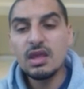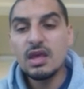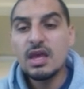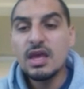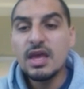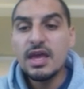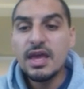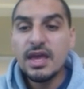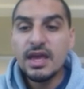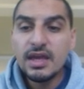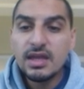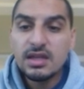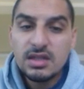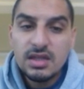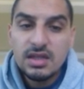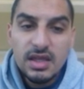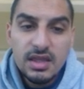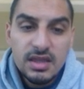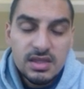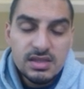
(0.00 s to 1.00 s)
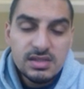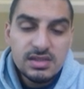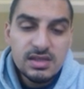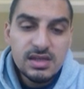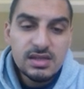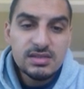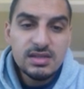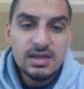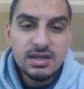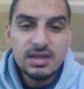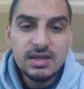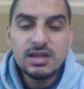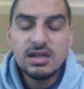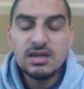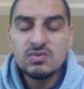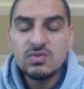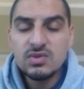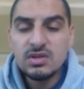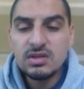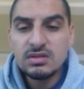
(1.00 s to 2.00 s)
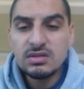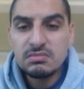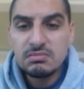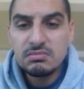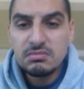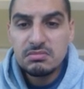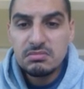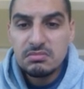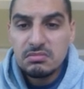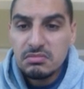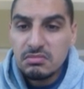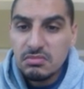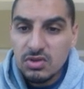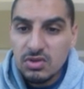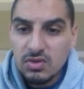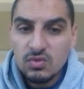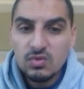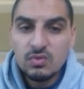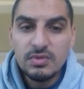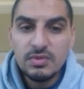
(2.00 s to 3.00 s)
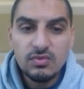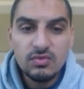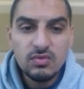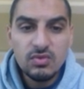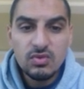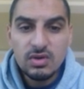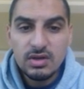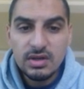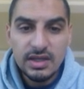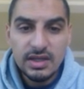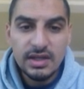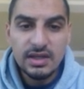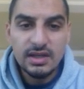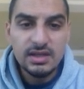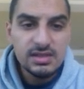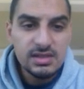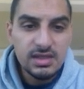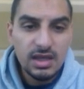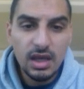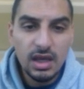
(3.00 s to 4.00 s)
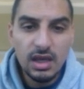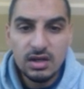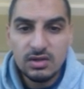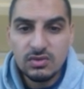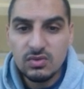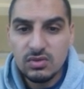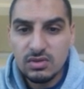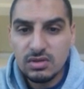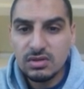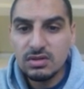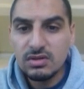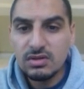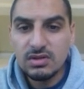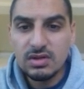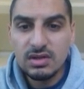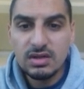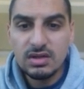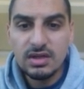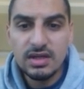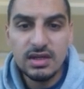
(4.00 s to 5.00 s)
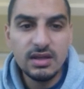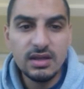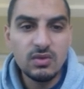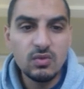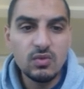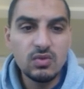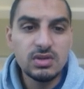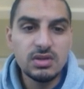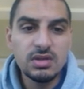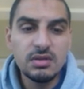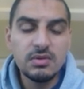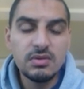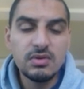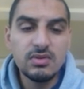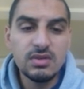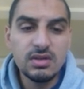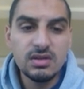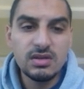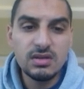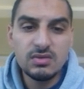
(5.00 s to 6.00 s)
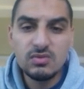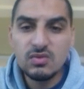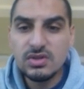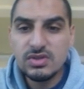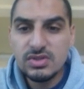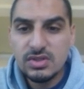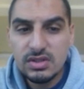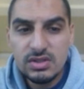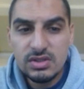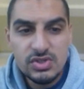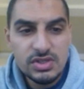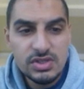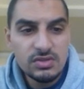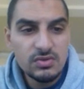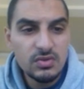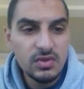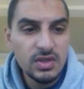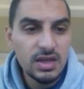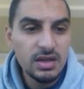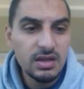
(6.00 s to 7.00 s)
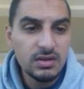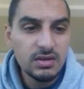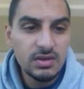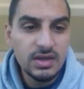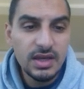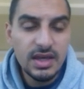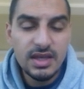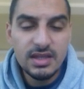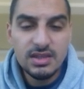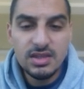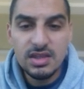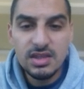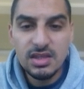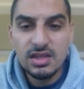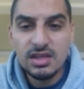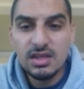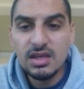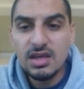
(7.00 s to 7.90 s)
And in this case, again, I want to you before getting scared or getting worried about the equation, just to take a look at the